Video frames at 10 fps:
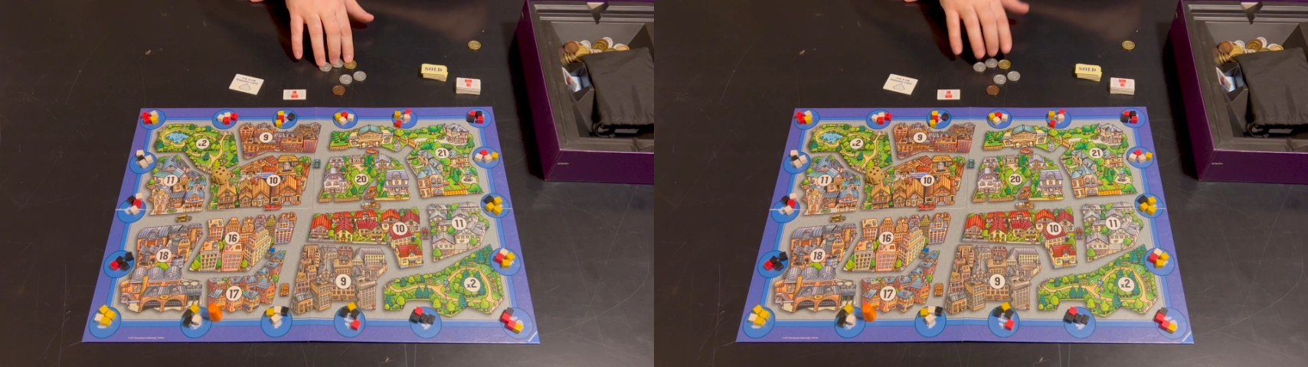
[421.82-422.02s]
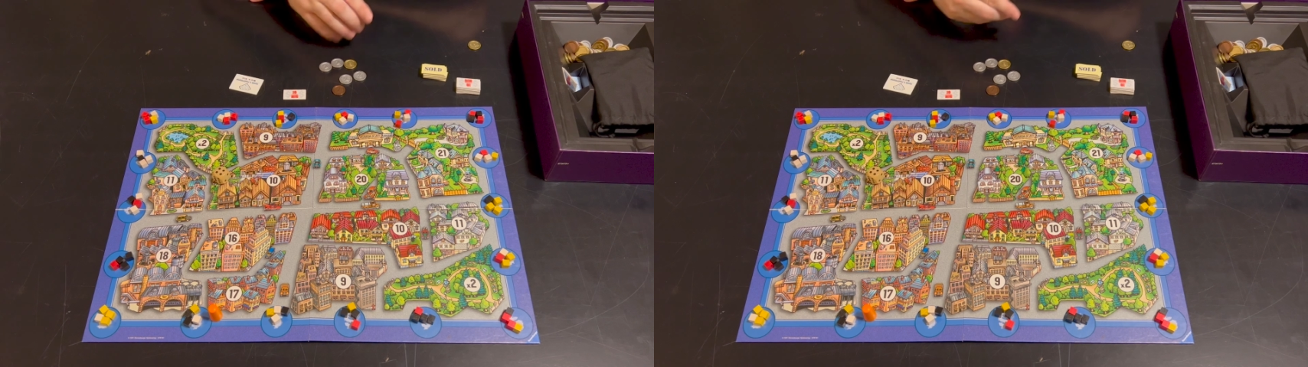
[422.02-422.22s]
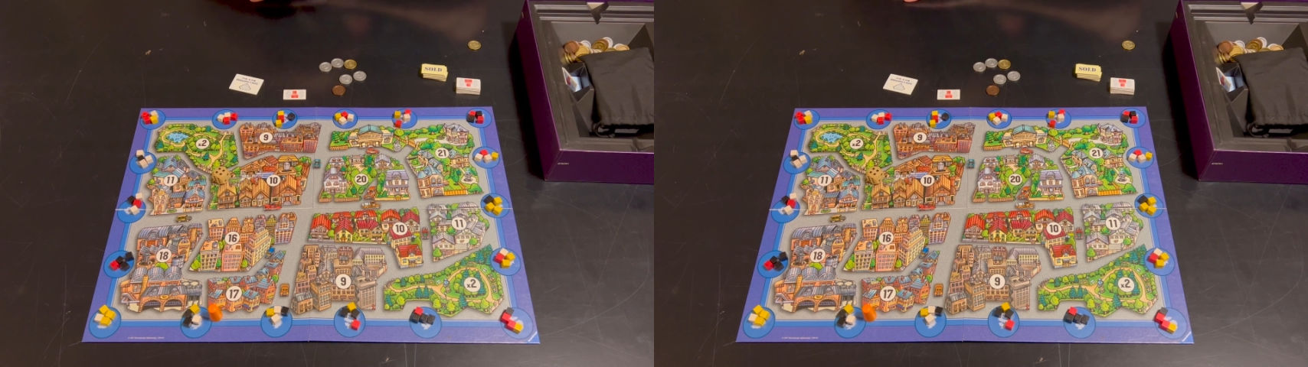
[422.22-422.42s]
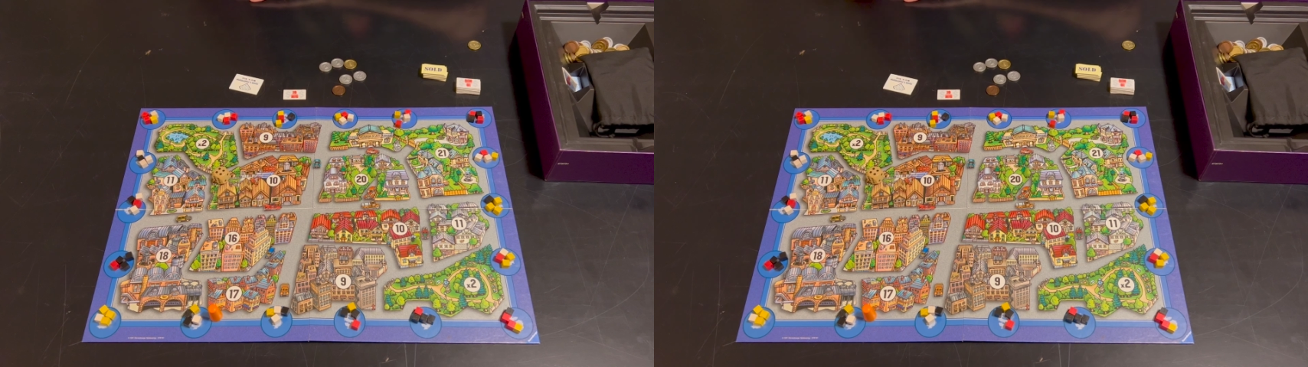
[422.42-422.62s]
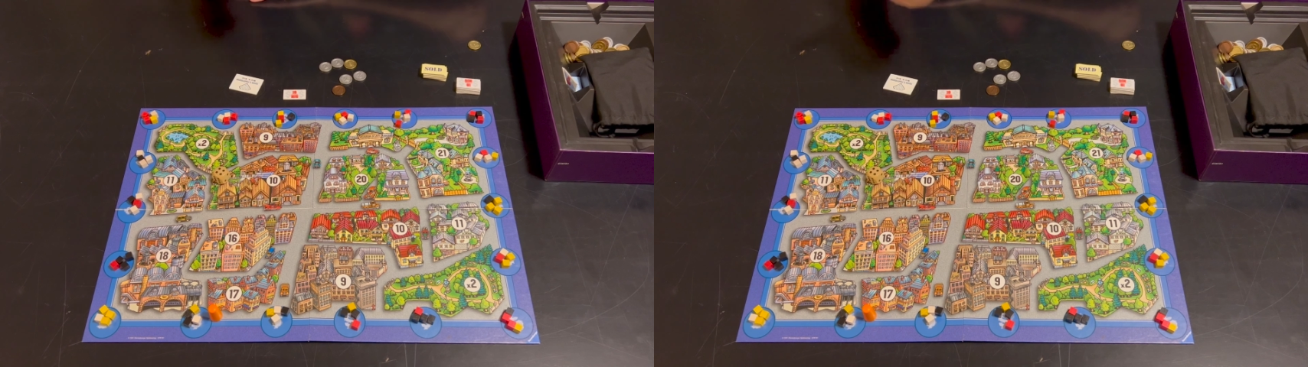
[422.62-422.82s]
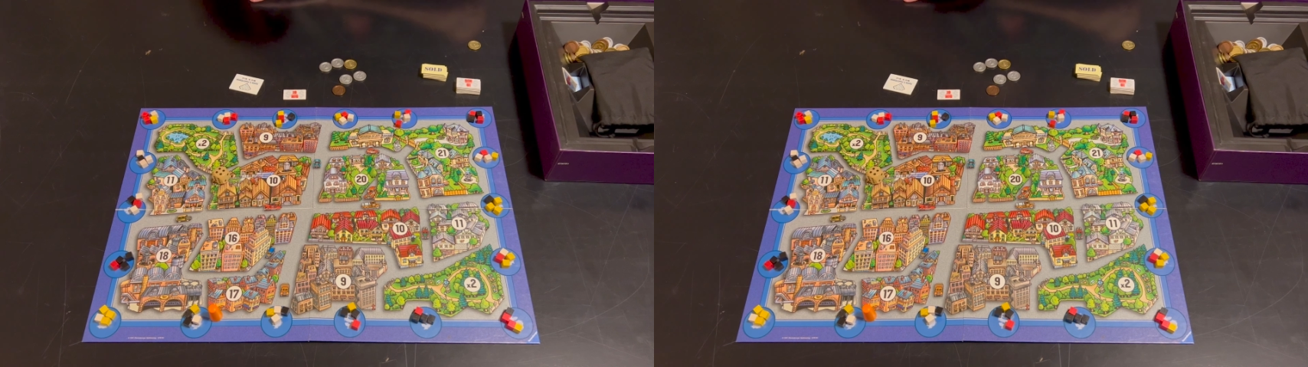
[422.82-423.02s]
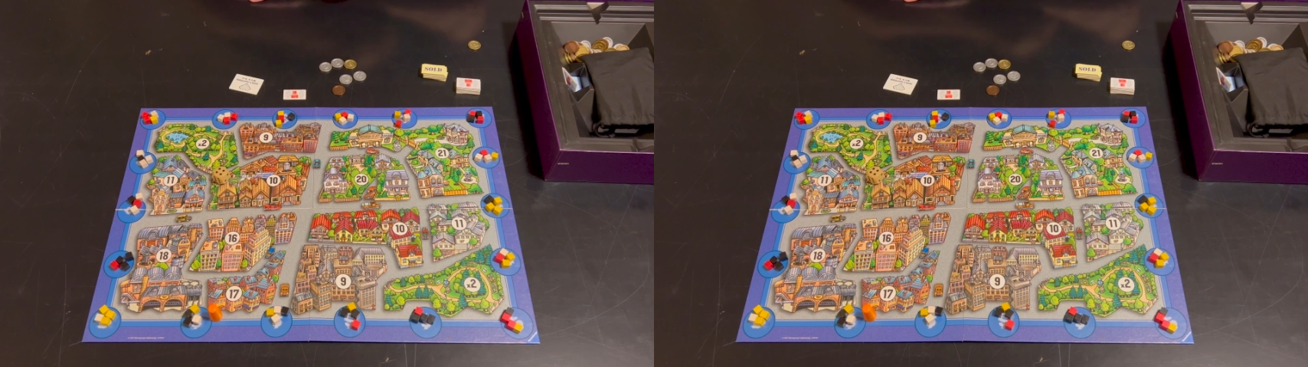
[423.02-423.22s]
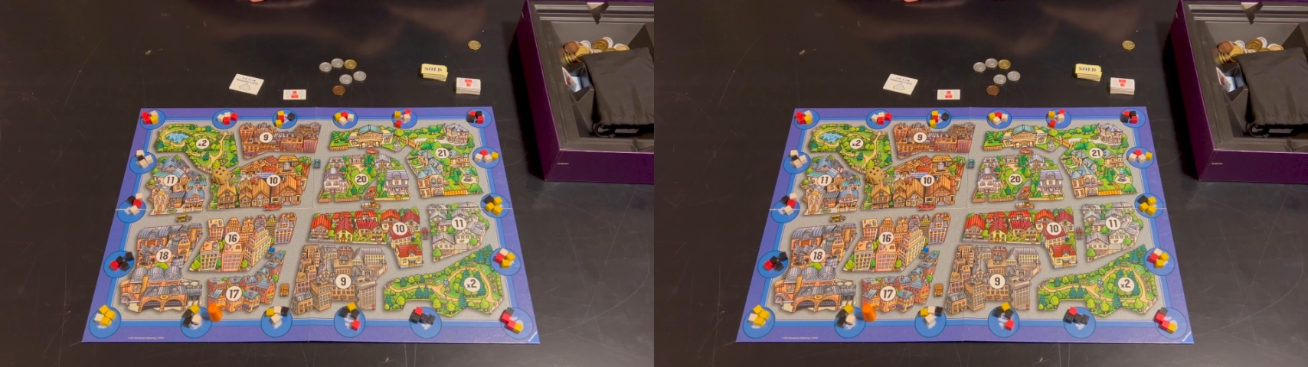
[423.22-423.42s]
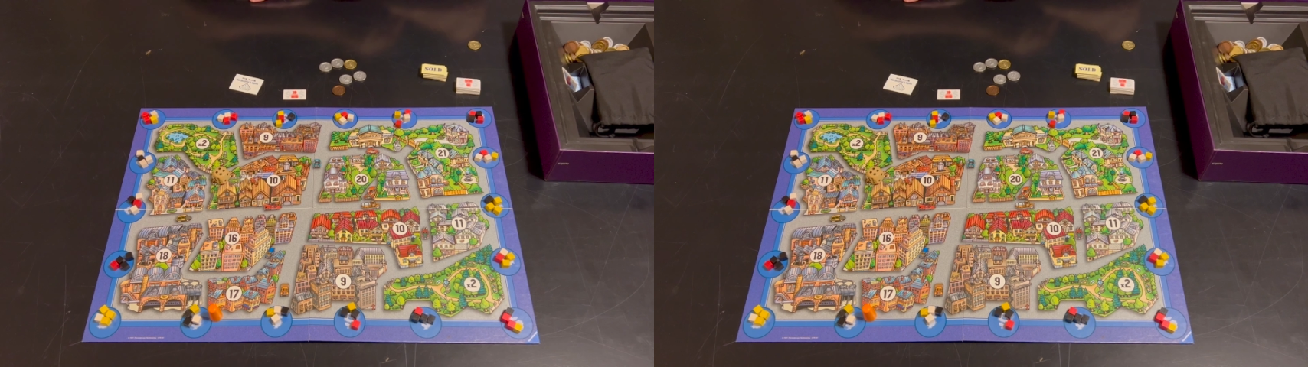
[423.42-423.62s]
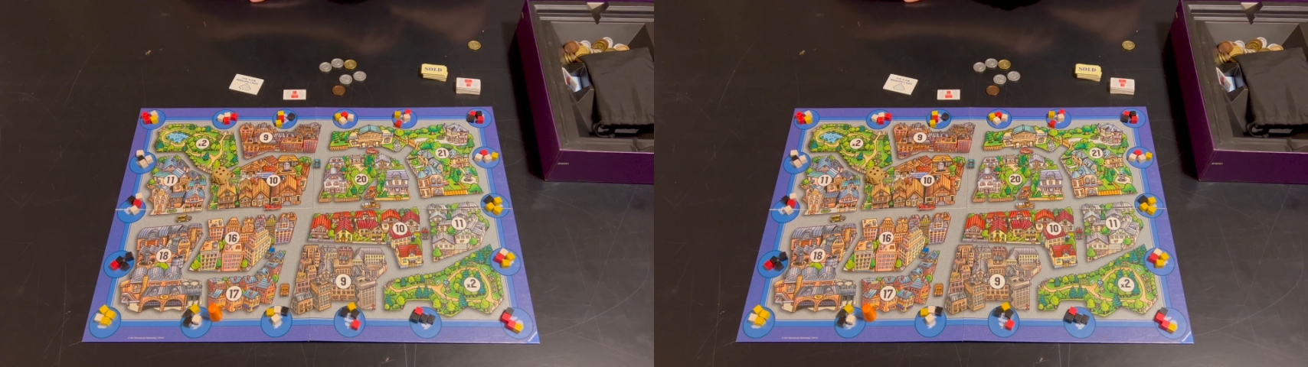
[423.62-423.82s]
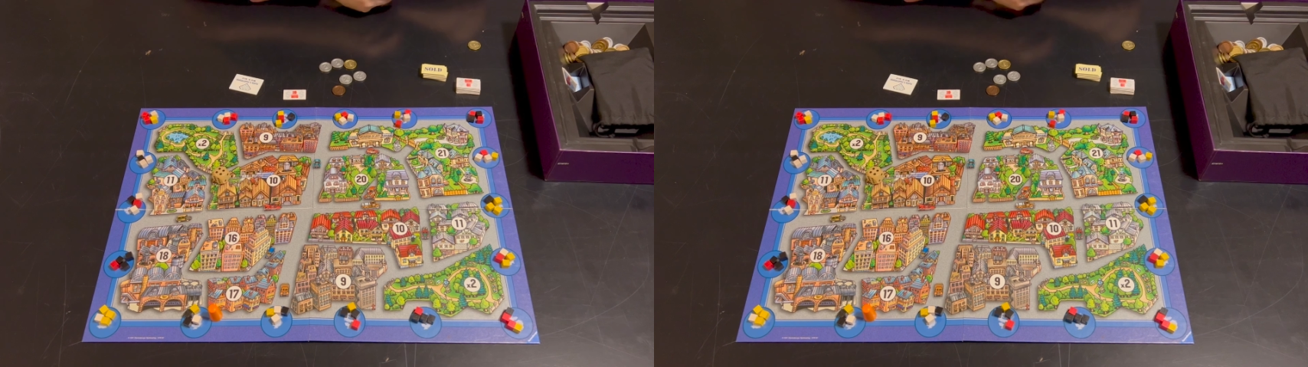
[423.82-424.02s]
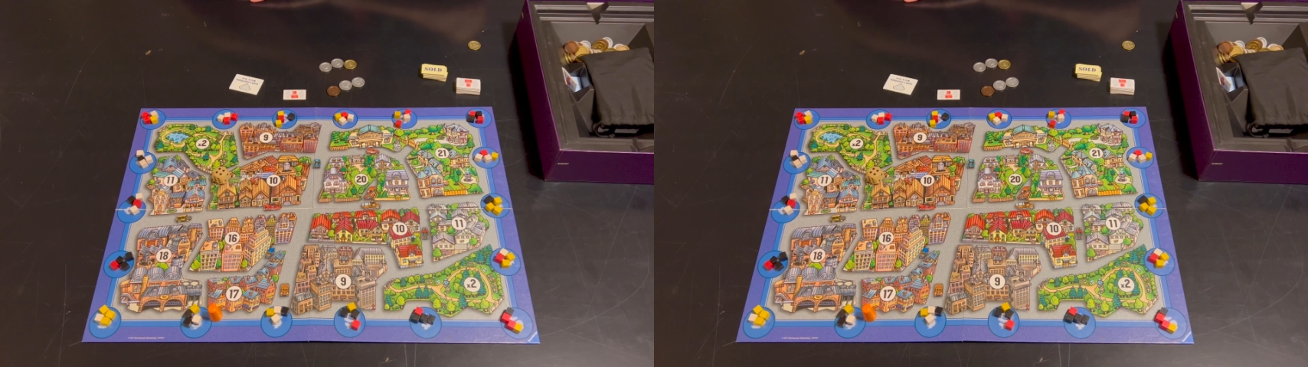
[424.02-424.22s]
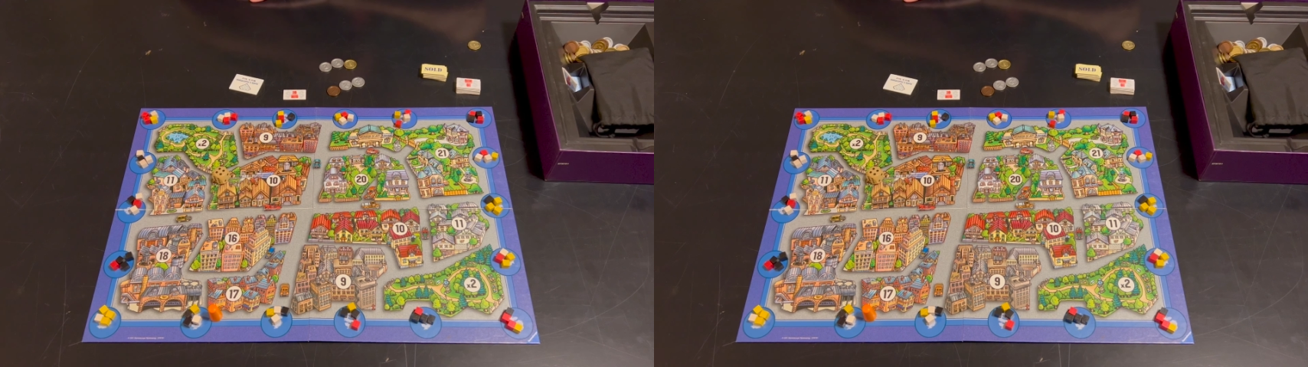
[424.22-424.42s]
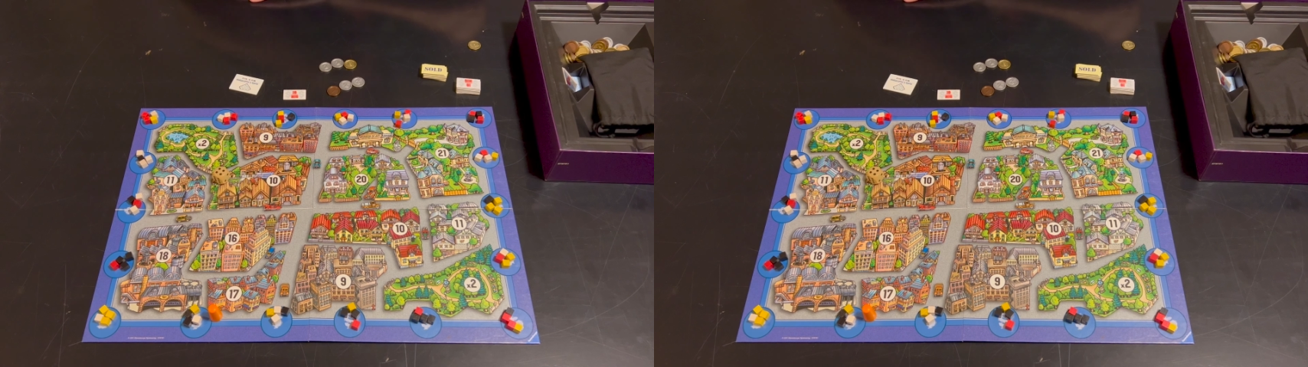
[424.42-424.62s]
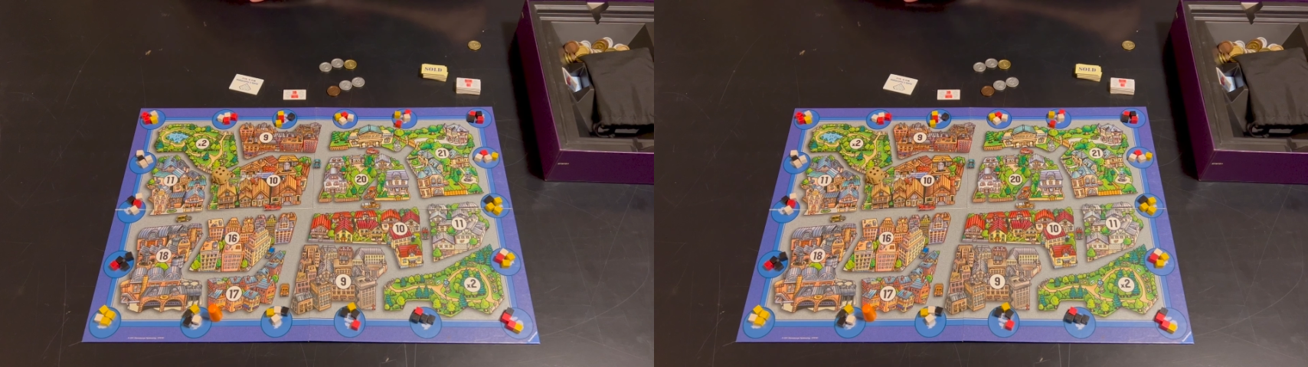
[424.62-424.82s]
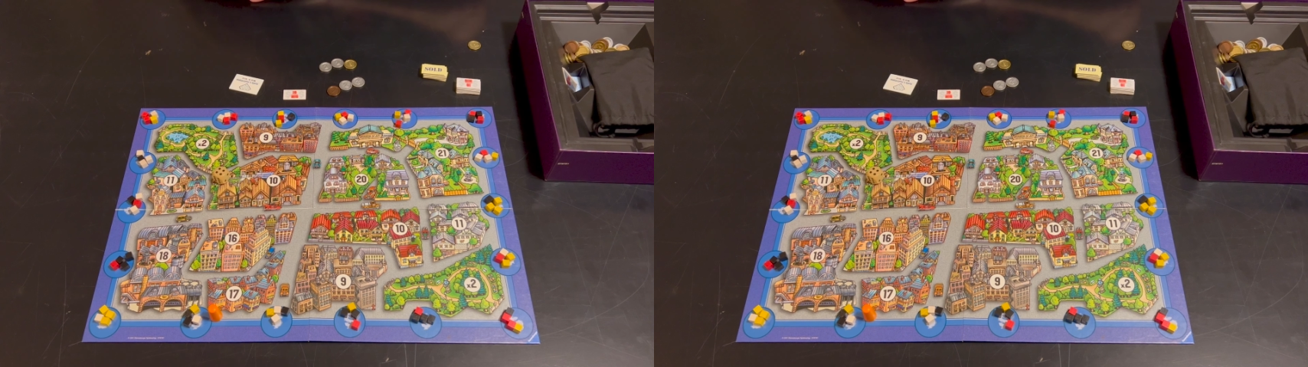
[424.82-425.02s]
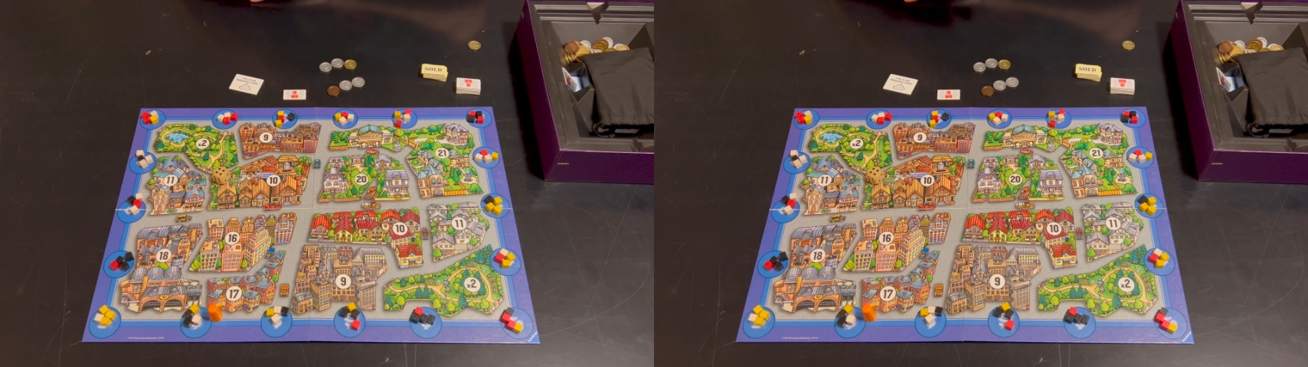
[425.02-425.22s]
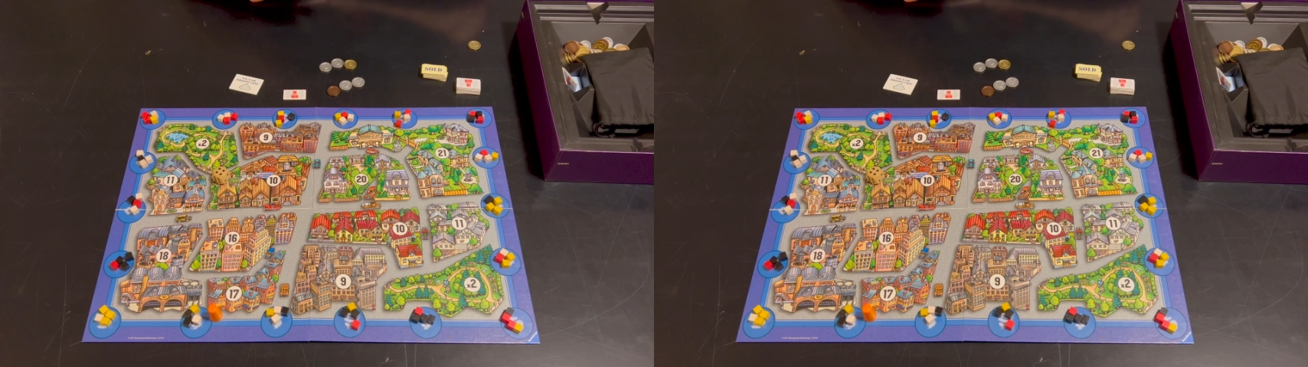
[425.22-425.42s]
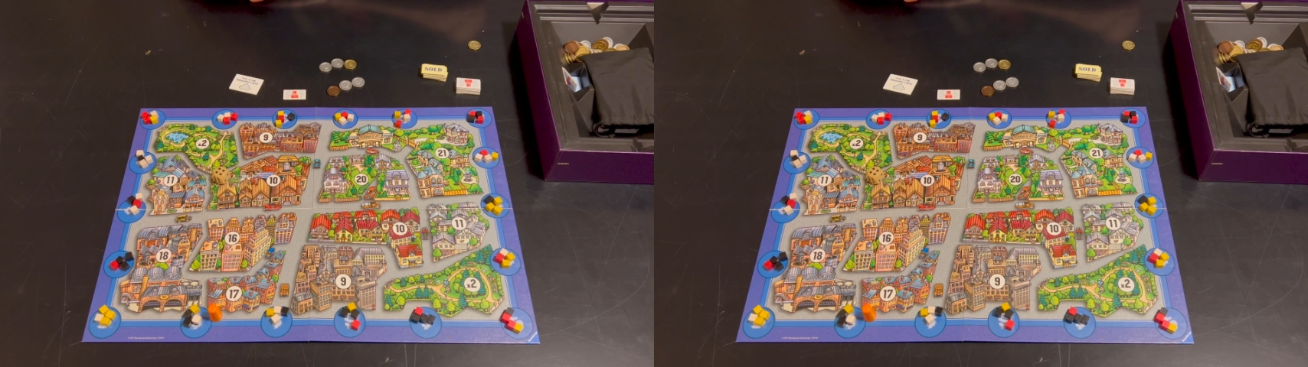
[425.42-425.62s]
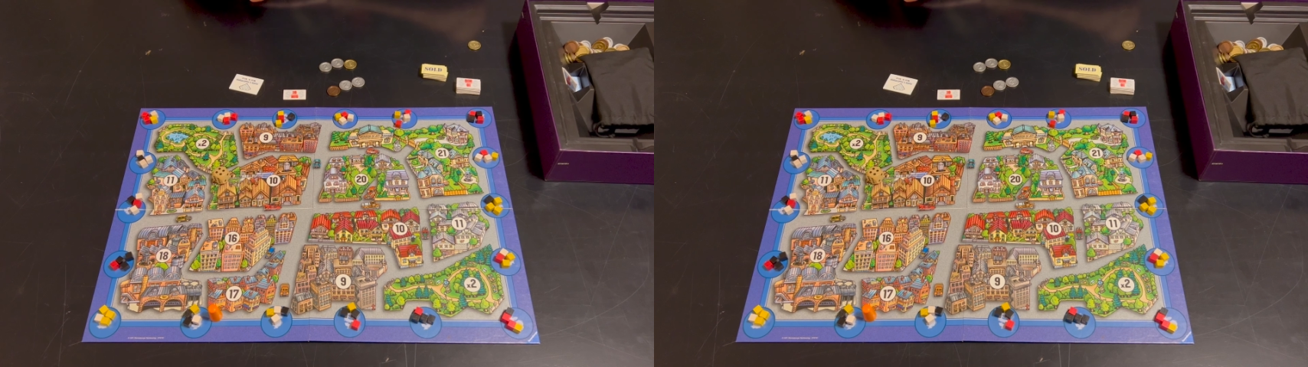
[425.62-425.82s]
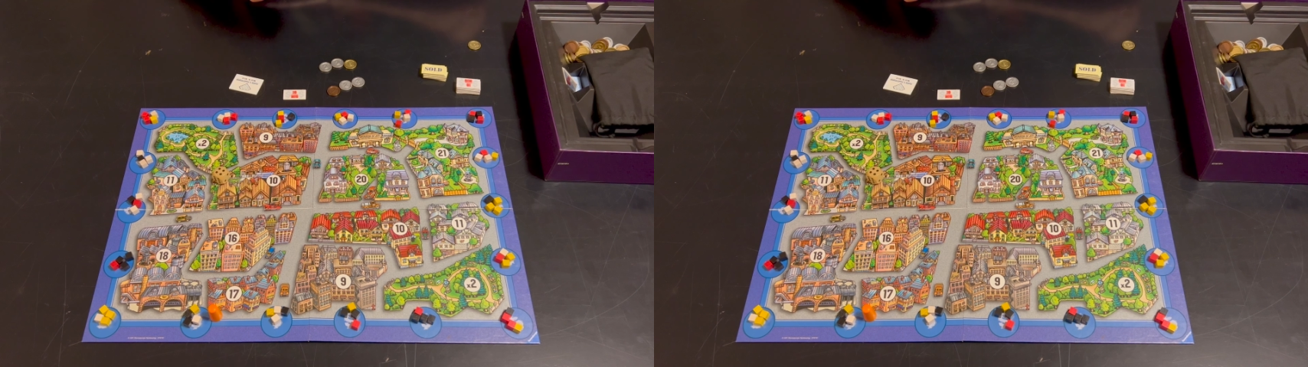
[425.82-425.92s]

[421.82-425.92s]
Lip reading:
(no speaker visible)